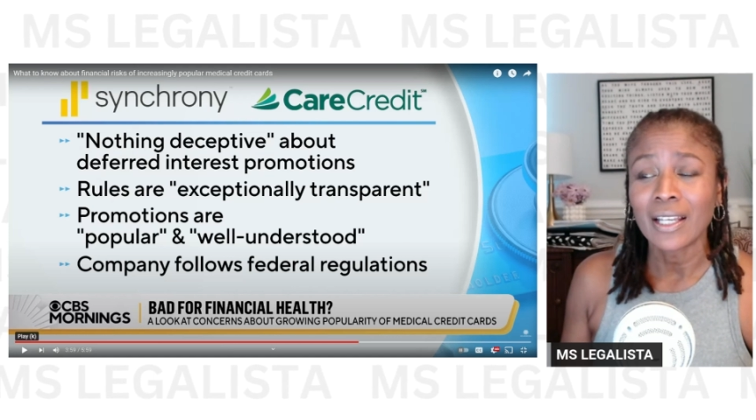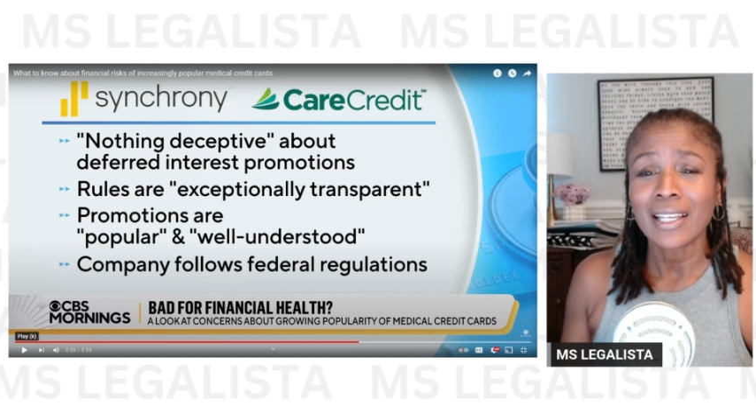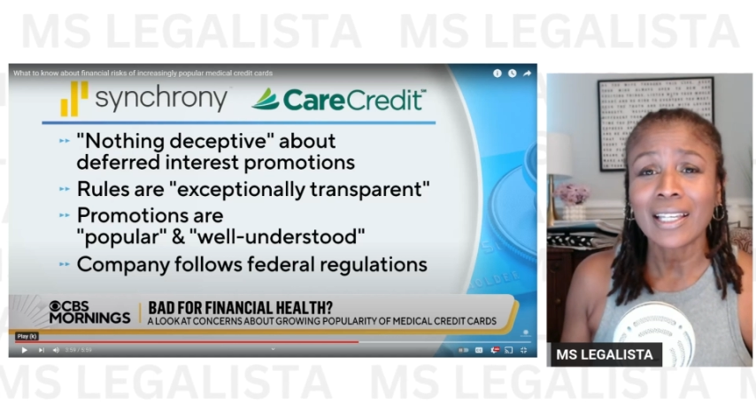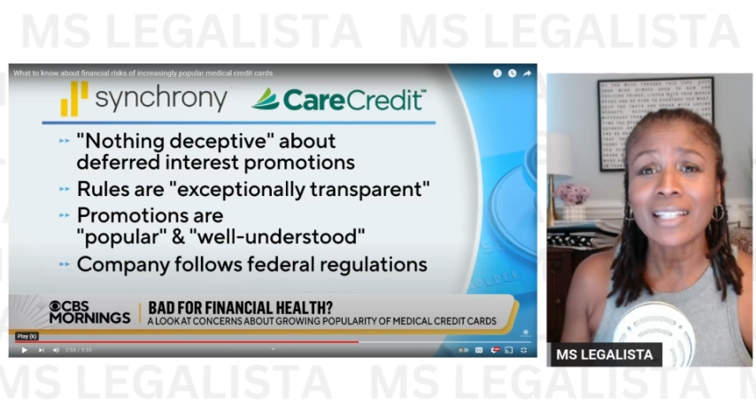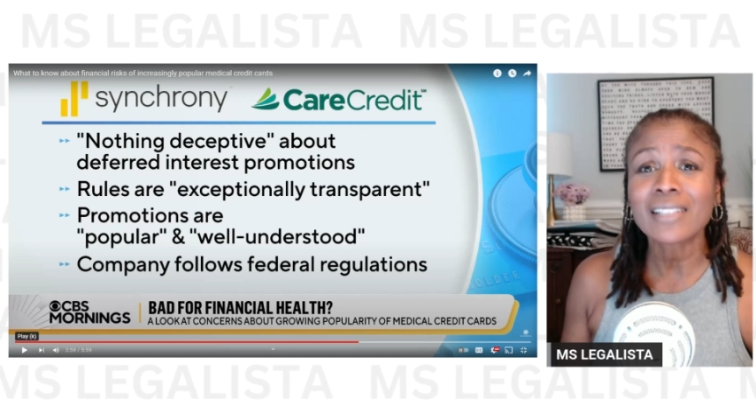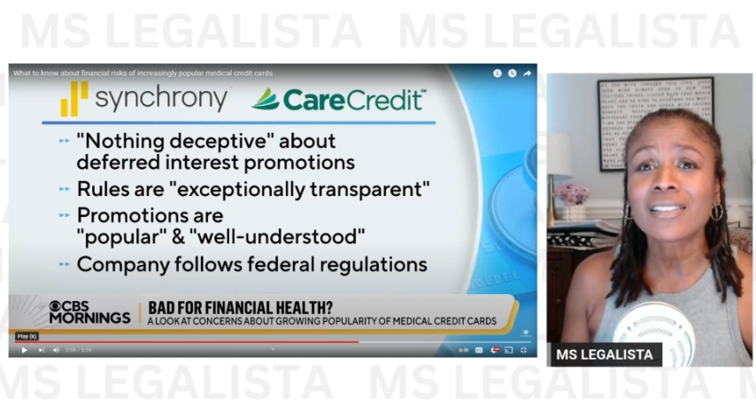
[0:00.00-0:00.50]

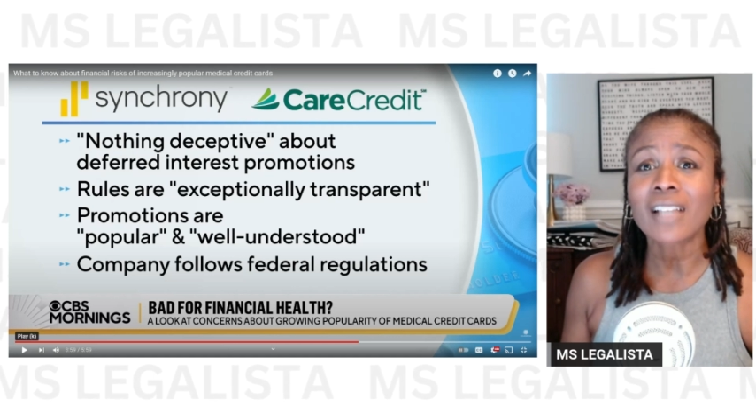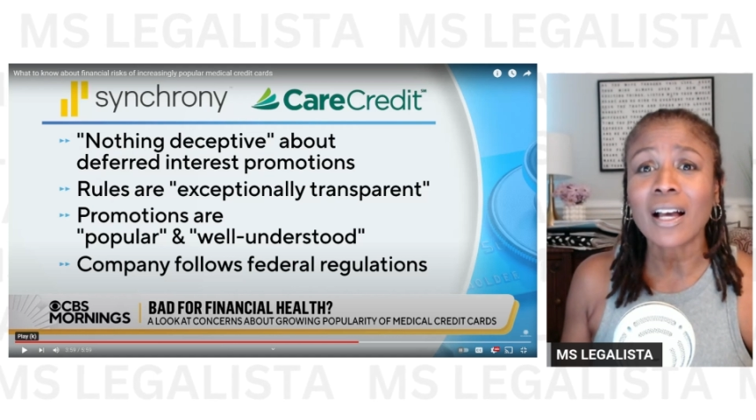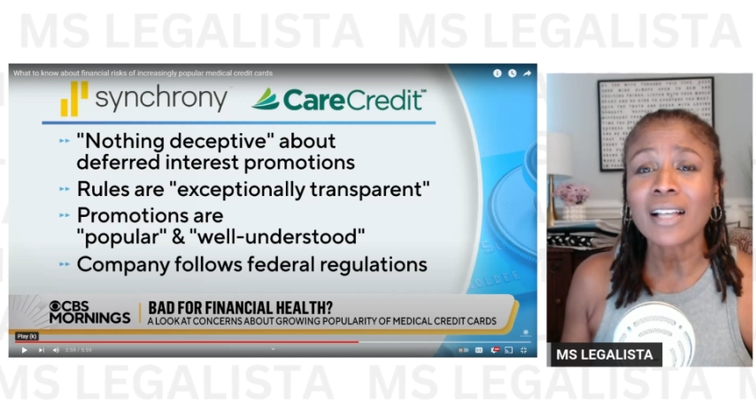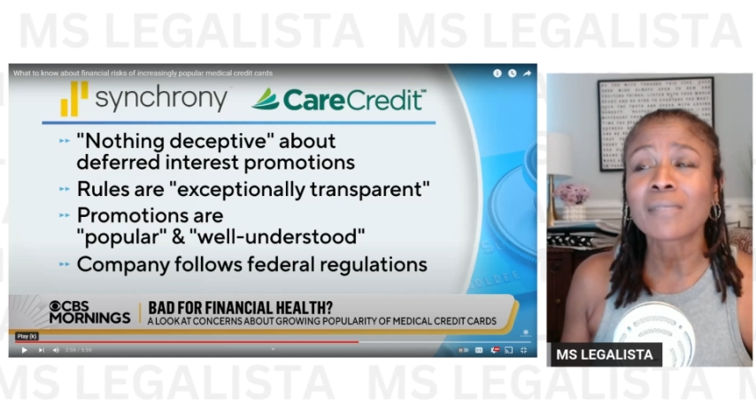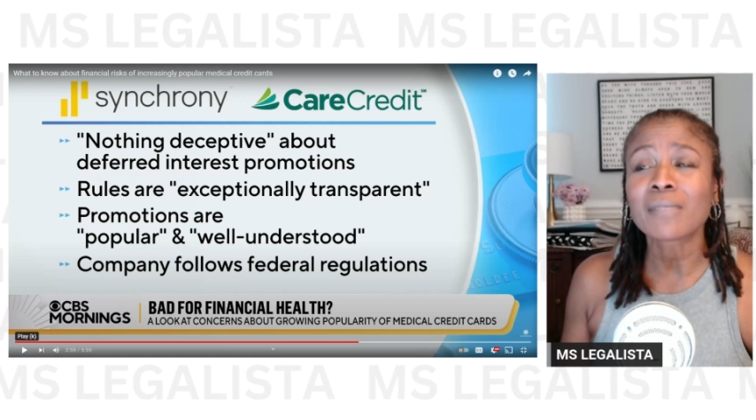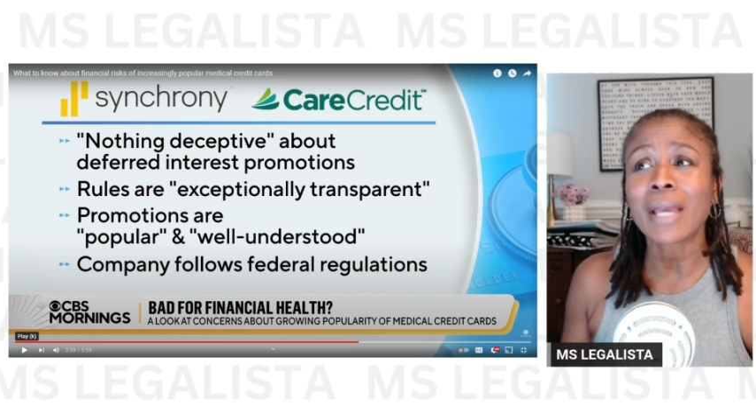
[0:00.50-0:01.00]
it
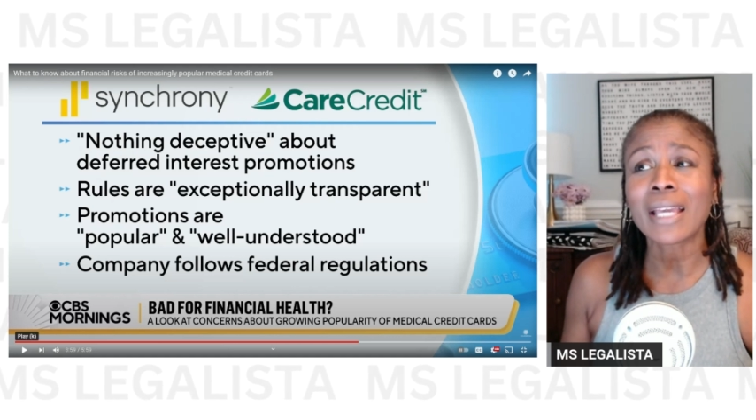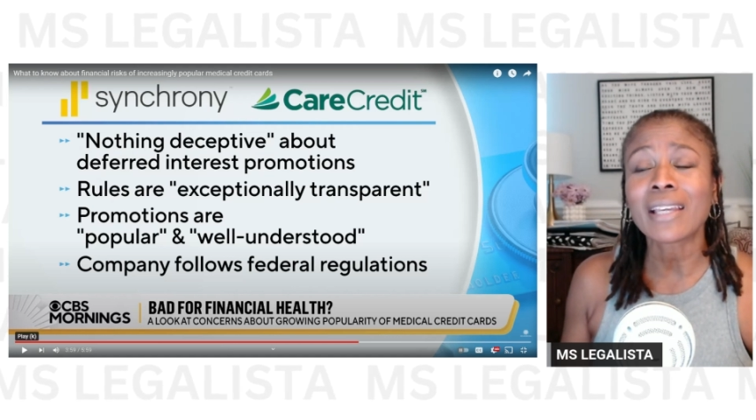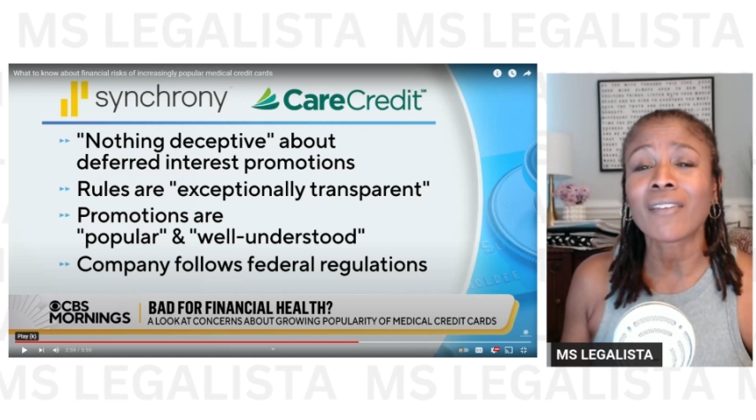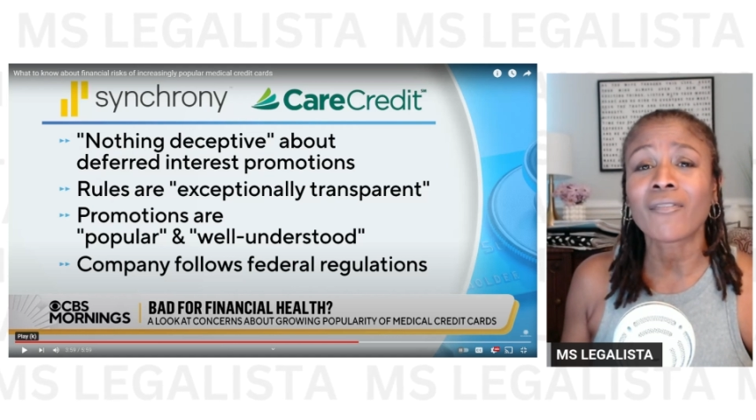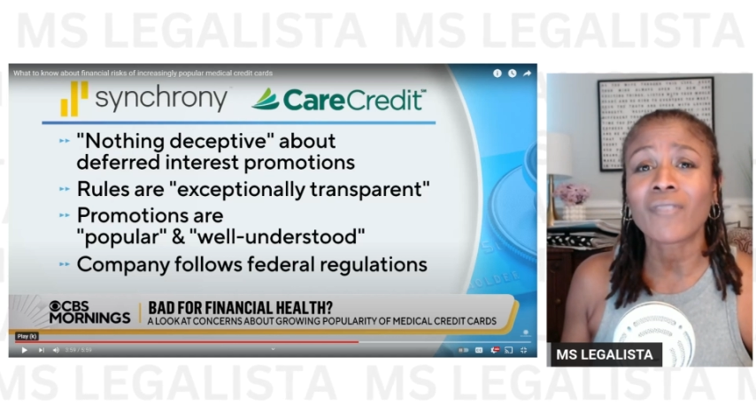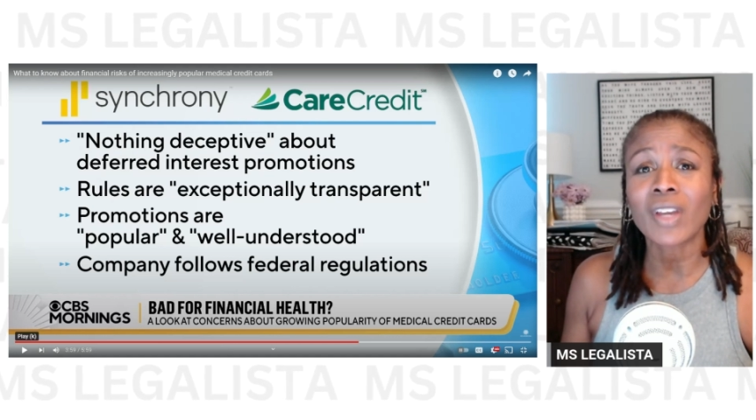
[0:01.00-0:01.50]
does make
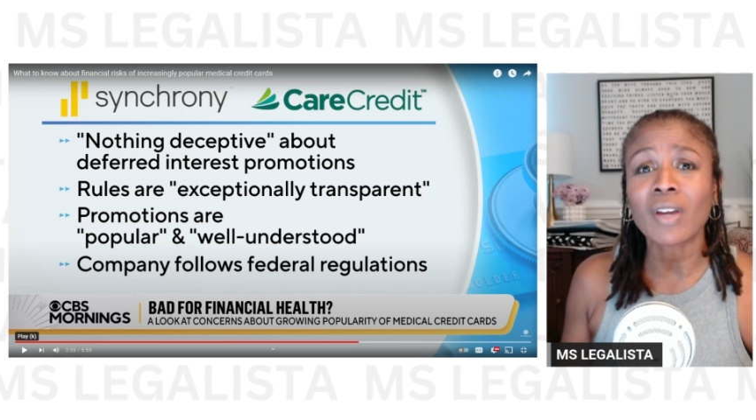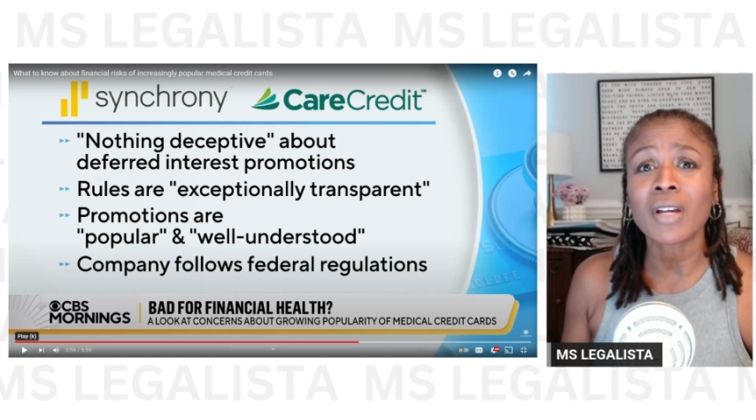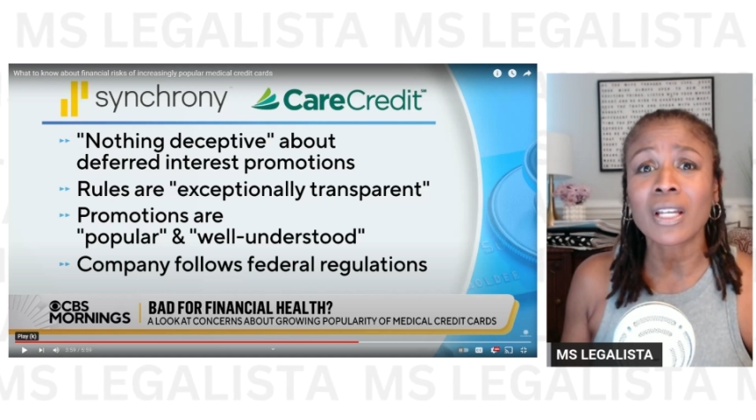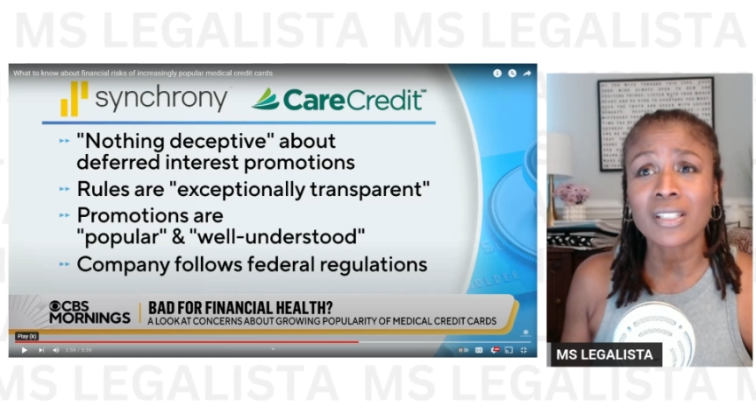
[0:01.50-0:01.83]
it very